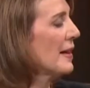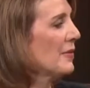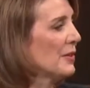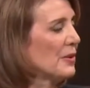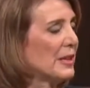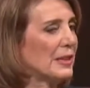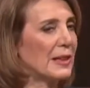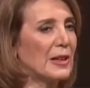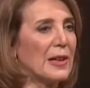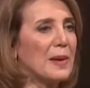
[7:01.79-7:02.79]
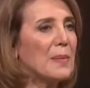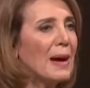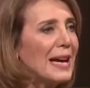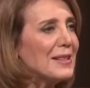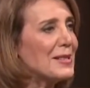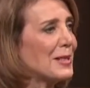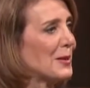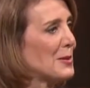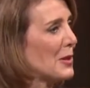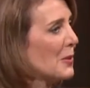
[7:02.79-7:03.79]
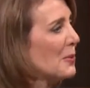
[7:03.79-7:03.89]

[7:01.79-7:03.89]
level of granularity. The milestones are